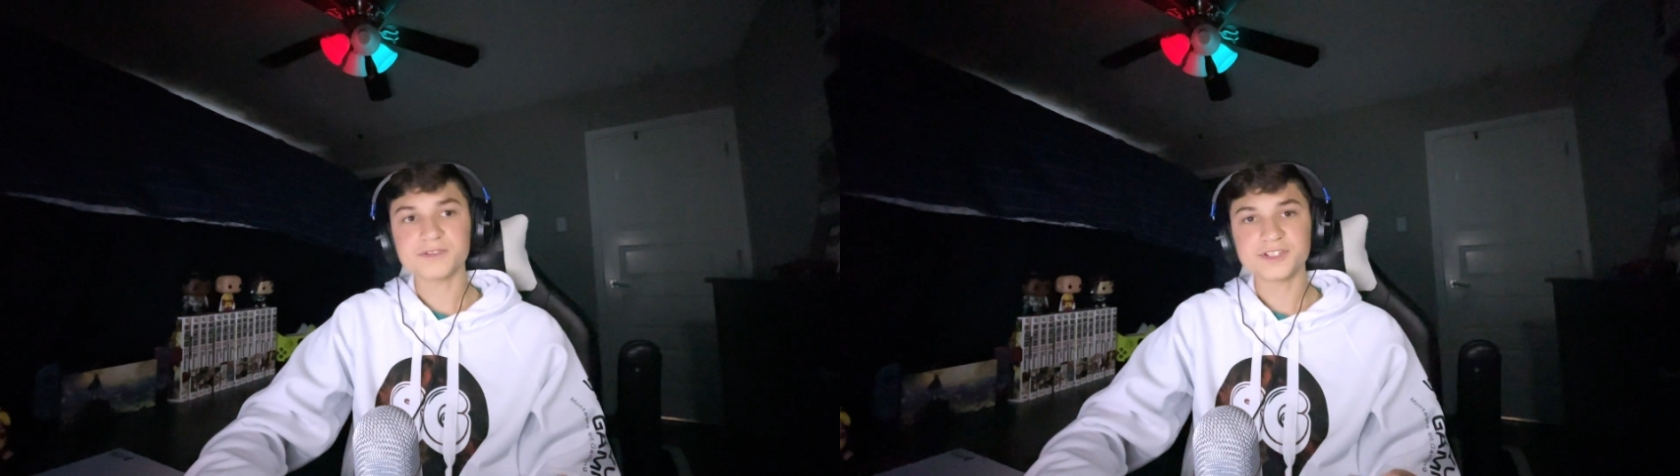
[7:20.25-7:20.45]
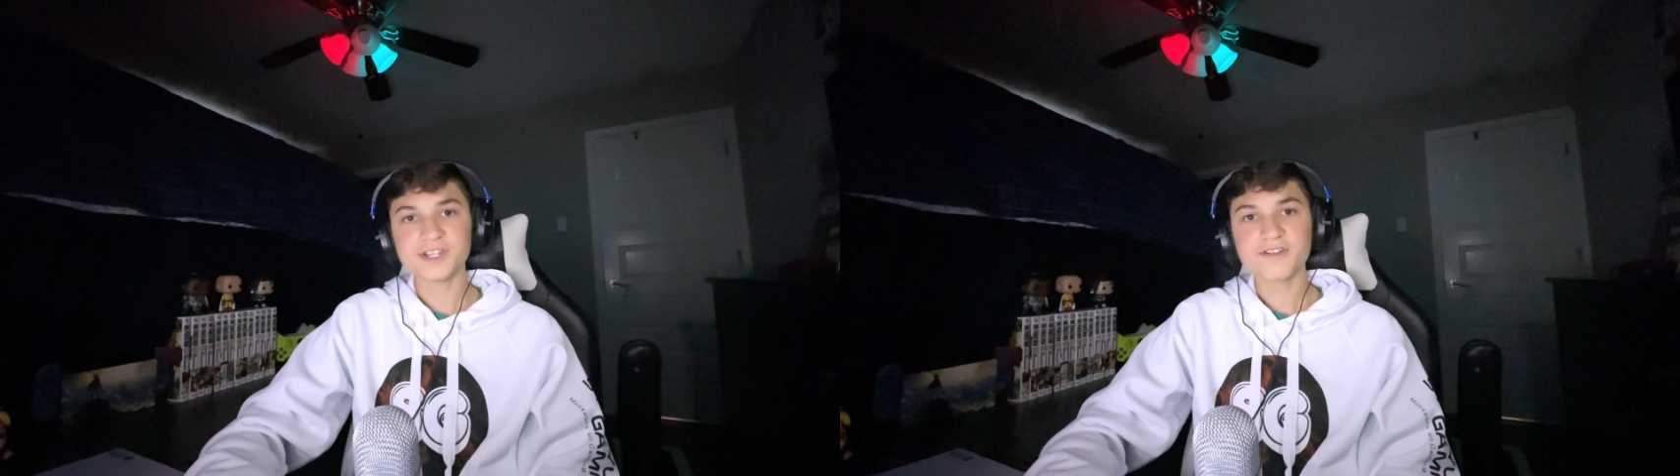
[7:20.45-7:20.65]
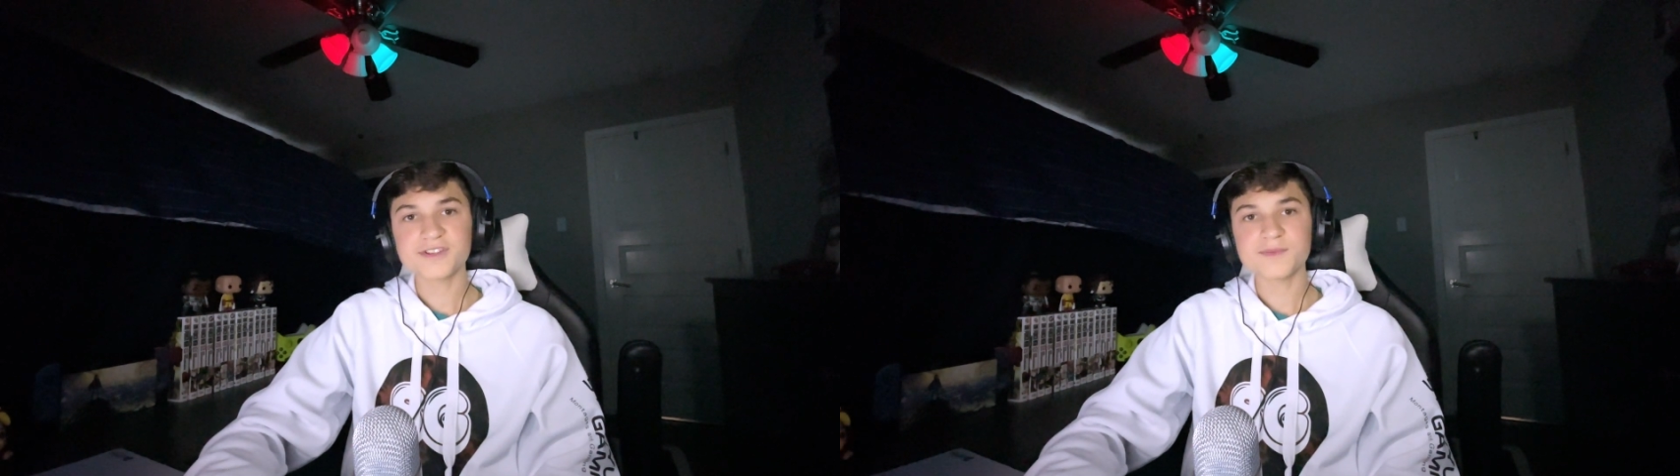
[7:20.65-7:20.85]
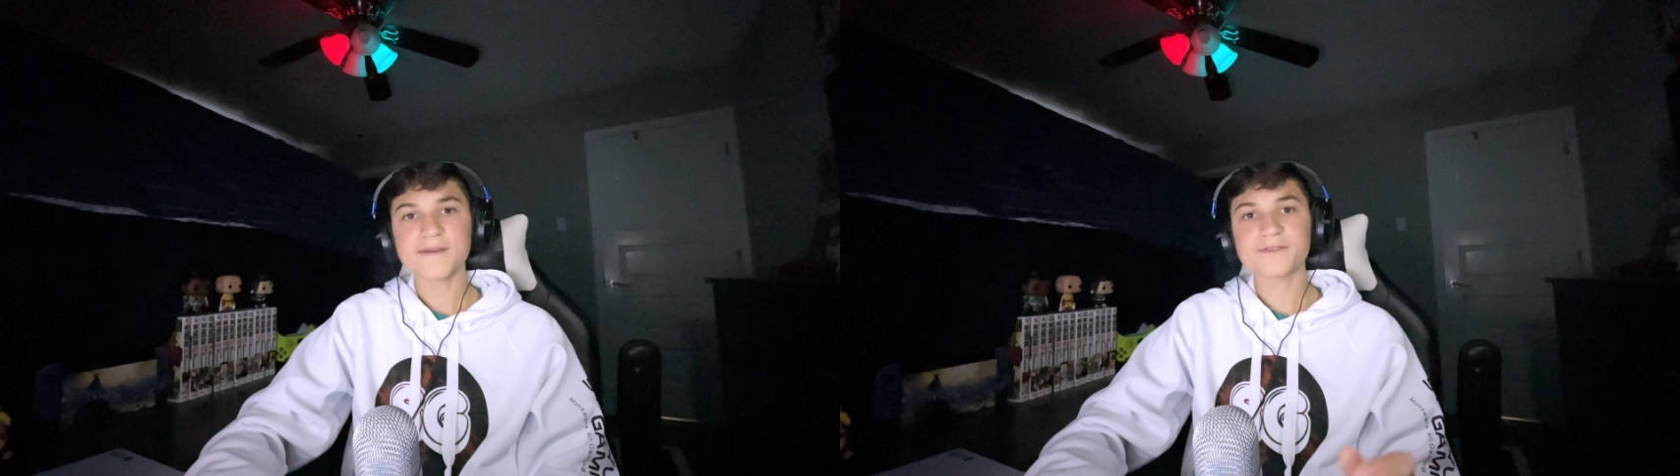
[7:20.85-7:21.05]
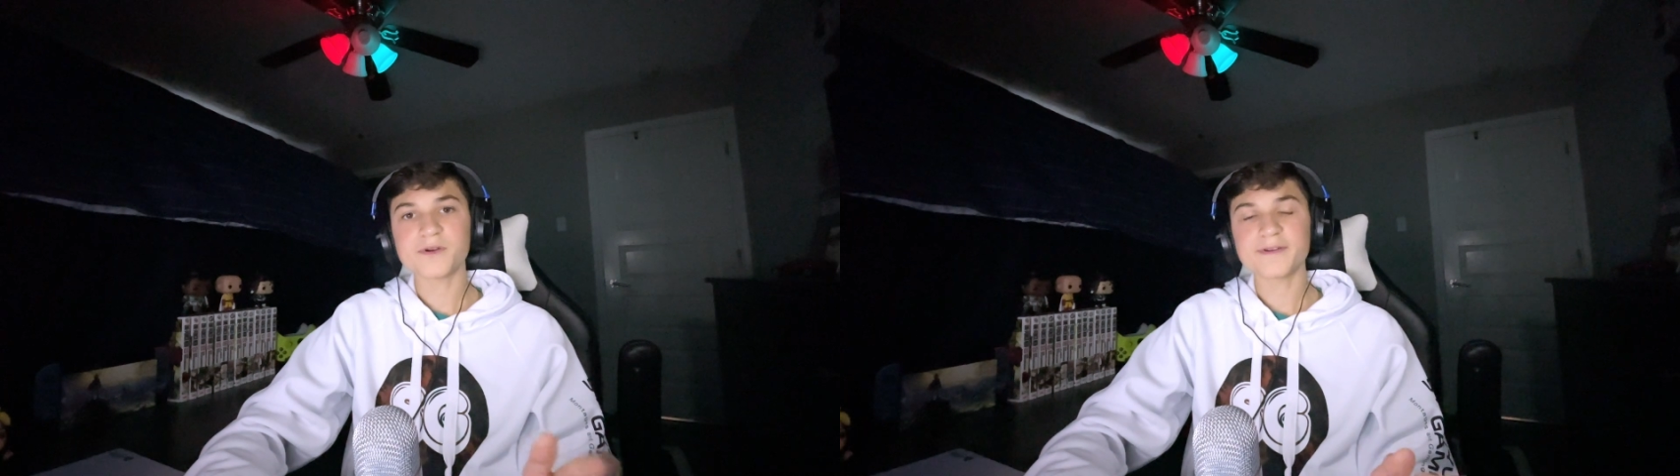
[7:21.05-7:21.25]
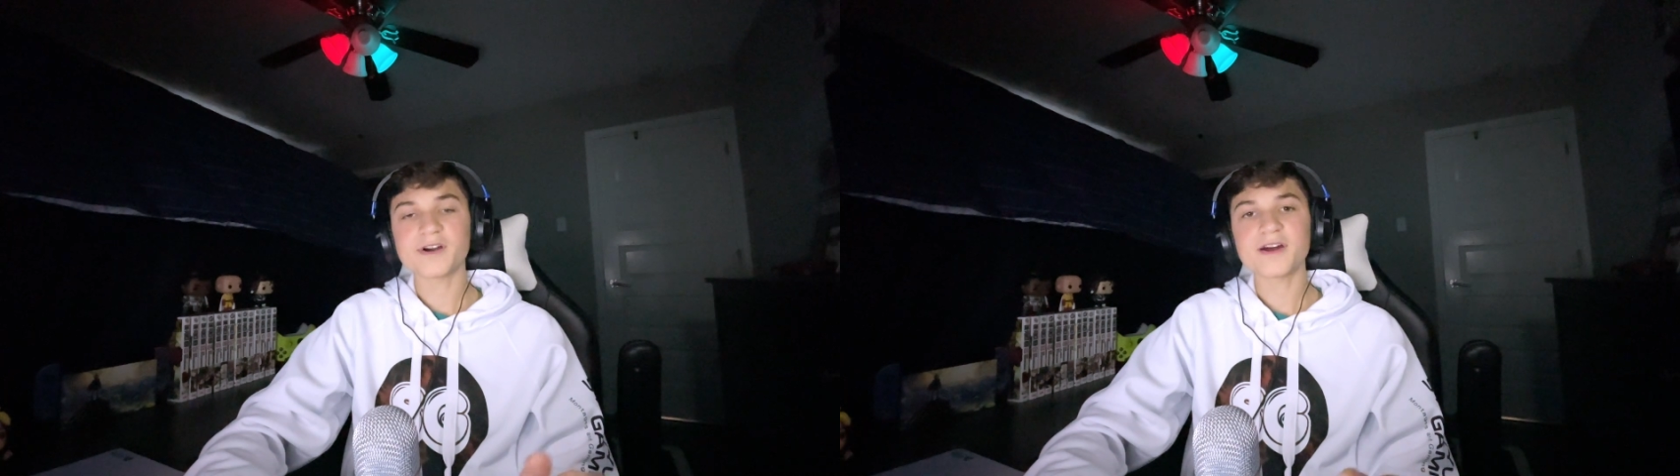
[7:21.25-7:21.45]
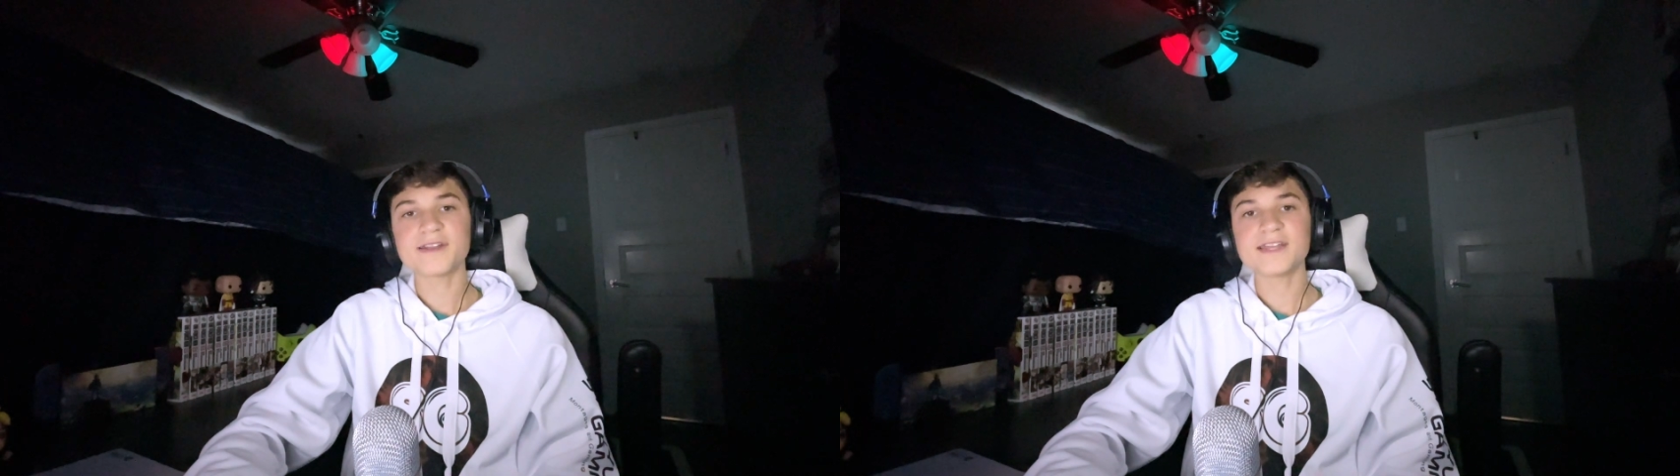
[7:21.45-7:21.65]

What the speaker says: series we have going on